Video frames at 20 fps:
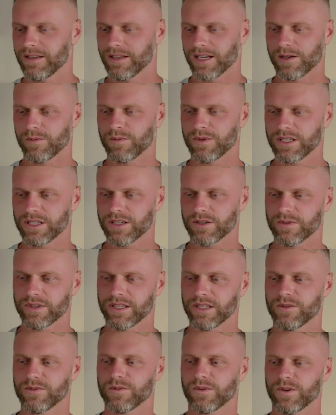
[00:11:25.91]
I want you to
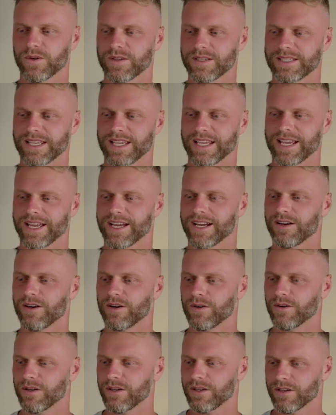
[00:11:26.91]
really focus
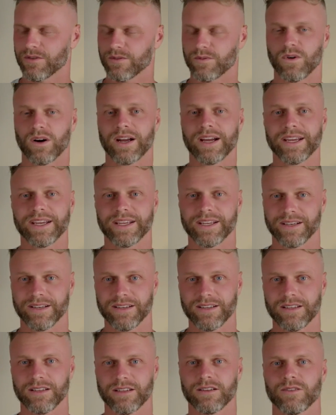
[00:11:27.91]
how
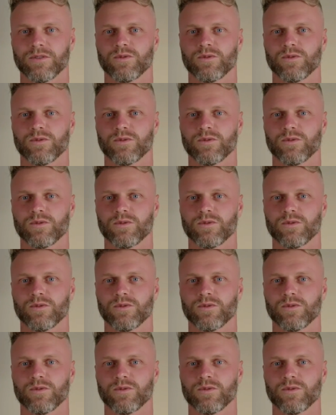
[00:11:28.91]
Ryan